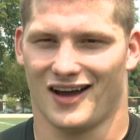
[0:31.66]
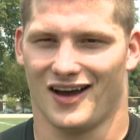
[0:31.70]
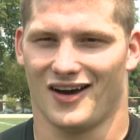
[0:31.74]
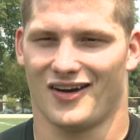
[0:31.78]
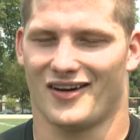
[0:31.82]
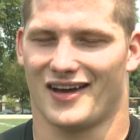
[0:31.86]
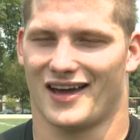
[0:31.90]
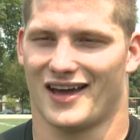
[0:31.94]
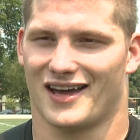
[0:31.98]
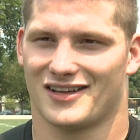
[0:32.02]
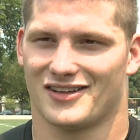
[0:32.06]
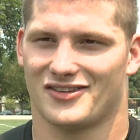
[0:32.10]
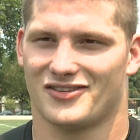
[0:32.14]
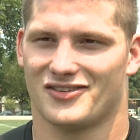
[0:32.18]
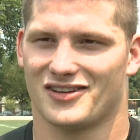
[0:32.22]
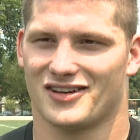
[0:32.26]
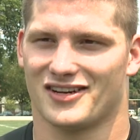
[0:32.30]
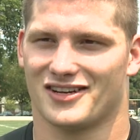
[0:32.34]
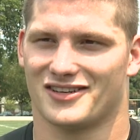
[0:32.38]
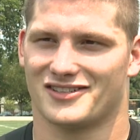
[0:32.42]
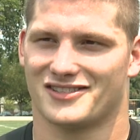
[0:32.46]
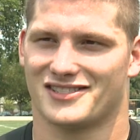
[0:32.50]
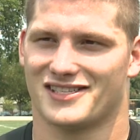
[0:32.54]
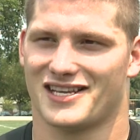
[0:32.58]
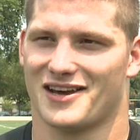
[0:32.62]
Oh, yeah. You can
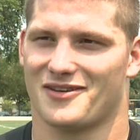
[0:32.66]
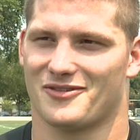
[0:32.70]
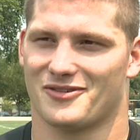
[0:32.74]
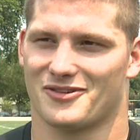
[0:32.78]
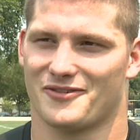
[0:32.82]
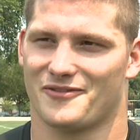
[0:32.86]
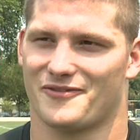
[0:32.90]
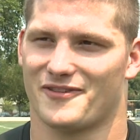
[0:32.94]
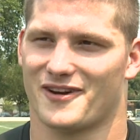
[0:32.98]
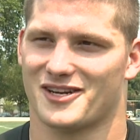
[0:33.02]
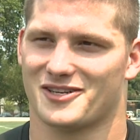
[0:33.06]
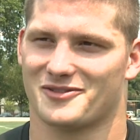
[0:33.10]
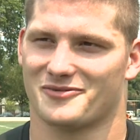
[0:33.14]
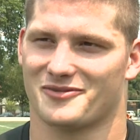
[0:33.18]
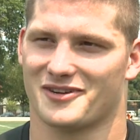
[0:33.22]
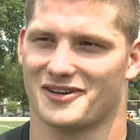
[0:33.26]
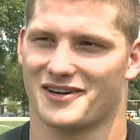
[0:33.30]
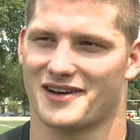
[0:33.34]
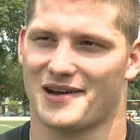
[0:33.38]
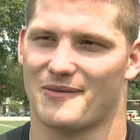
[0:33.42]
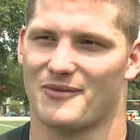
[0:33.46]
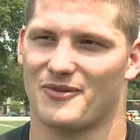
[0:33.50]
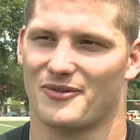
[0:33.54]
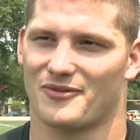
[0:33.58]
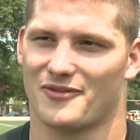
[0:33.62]
understand where the freshmen are
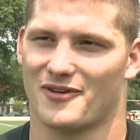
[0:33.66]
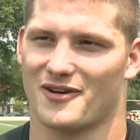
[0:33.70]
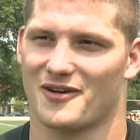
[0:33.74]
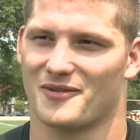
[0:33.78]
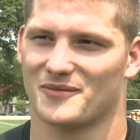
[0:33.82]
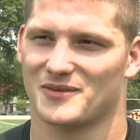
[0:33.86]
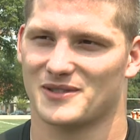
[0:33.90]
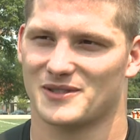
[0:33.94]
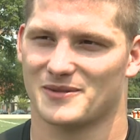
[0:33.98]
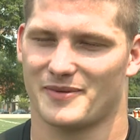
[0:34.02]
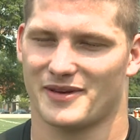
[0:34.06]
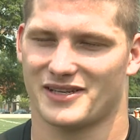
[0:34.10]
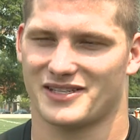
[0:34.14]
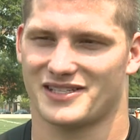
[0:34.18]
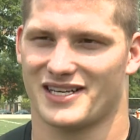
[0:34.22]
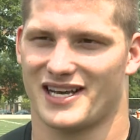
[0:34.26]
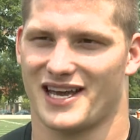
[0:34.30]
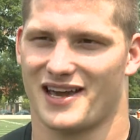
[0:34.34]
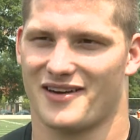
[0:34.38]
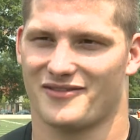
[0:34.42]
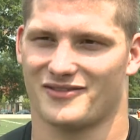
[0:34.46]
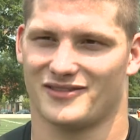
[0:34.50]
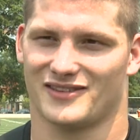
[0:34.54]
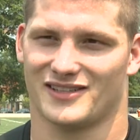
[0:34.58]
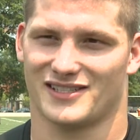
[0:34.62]
coming from, especially
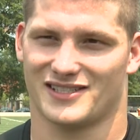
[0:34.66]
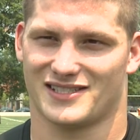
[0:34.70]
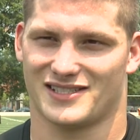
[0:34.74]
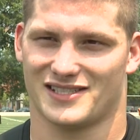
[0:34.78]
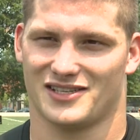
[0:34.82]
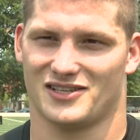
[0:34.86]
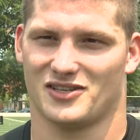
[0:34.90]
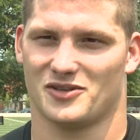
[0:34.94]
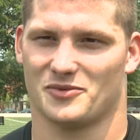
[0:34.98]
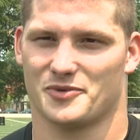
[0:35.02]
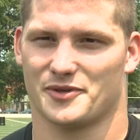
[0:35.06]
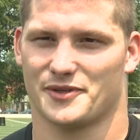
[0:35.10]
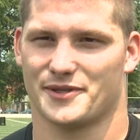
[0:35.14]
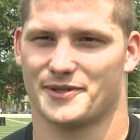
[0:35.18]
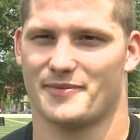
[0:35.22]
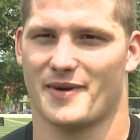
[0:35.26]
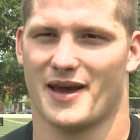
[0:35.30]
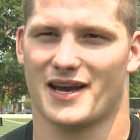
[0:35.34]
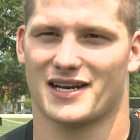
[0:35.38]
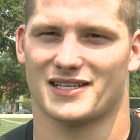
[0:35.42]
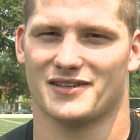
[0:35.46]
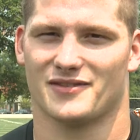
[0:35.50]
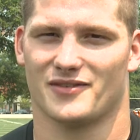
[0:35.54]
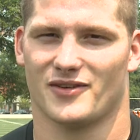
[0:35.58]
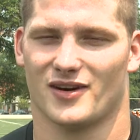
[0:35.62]
having the senior
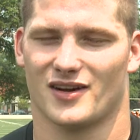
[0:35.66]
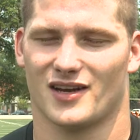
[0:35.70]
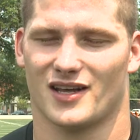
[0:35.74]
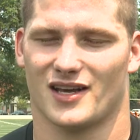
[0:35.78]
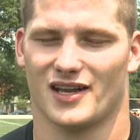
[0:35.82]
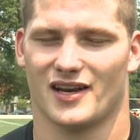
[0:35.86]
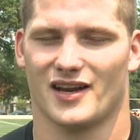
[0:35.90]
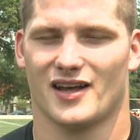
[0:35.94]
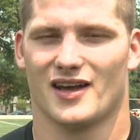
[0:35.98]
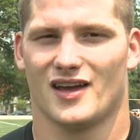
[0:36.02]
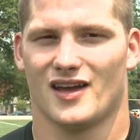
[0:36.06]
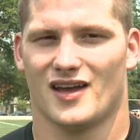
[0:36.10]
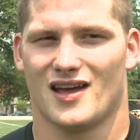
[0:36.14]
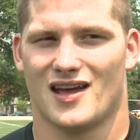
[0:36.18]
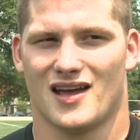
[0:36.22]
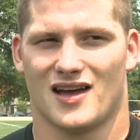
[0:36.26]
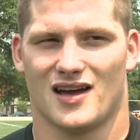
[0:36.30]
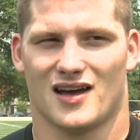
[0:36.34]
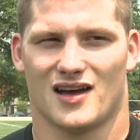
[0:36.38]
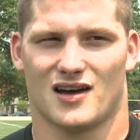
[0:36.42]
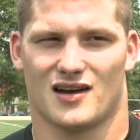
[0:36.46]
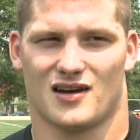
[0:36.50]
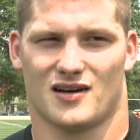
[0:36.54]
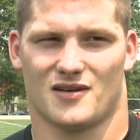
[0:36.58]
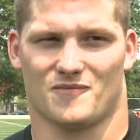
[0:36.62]
perspective on it.
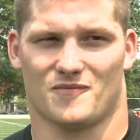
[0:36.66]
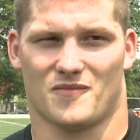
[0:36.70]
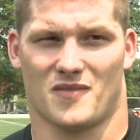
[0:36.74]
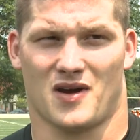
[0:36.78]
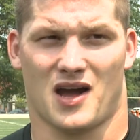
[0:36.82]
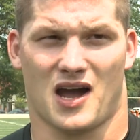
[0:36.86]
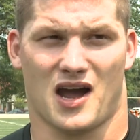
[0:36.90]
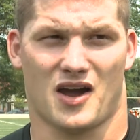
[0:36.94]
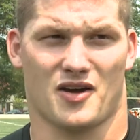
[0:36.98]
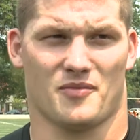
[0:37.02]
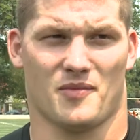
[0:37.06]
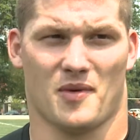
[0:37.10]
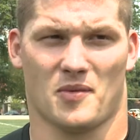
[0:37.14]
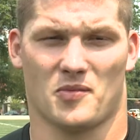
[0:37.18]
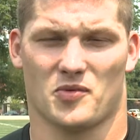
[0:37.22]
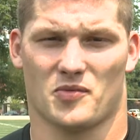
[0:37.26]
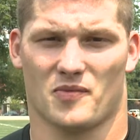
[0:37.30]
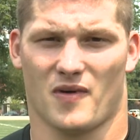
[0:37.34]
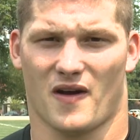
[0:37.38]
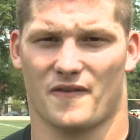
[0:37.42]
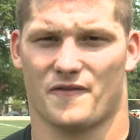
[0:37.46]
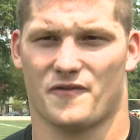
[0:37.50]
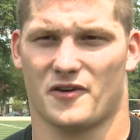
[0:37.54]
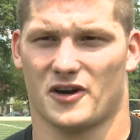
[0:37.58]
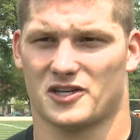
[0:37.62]
I remember
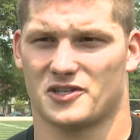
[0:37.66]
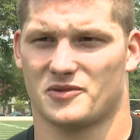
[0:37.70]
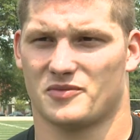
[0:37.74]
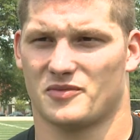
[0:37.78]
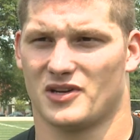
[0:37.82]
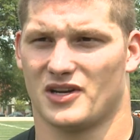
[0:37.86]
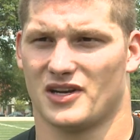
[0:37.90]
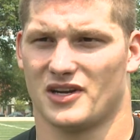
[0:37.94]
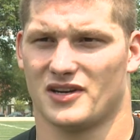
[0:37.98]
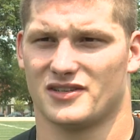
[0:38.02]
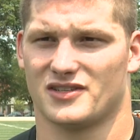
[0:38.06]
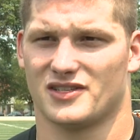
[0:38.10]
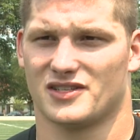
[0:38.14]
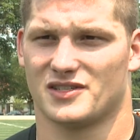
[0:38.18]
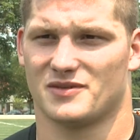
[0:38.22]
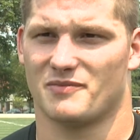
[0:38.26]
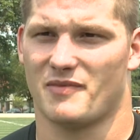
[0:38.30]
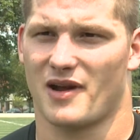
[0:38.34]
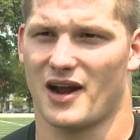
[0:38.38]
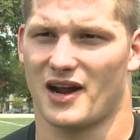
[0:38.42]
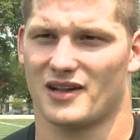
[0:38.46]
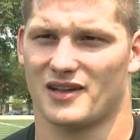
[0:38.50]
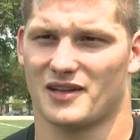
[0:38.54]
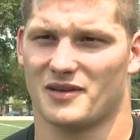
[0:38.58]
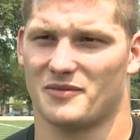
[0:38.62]
my freshman year just
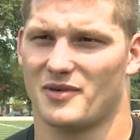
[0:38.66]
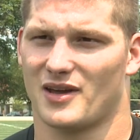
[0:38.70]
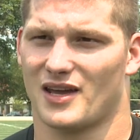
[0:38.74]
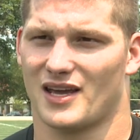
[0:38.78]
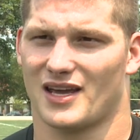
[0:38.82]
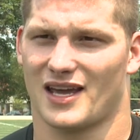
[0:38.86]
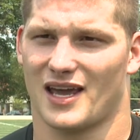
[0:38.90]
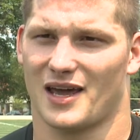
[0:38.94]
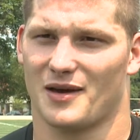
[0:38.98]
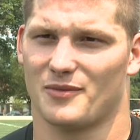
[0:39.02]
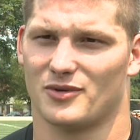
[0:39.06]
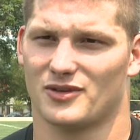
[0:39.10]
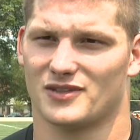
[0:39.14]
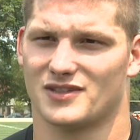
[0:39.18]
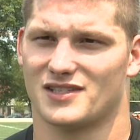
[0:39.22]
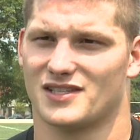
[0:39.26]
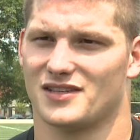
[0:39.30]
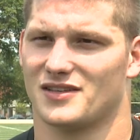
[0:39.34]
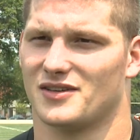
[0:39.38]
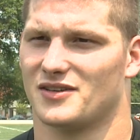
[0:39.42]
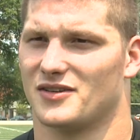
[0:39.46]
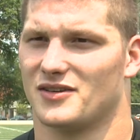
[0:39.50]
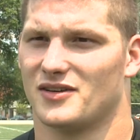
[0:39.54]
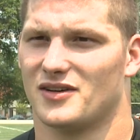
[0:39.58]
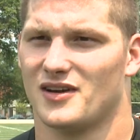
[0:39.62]
barely being able
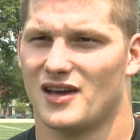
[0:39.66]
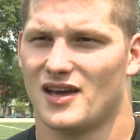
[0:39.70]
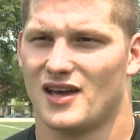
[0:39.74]
to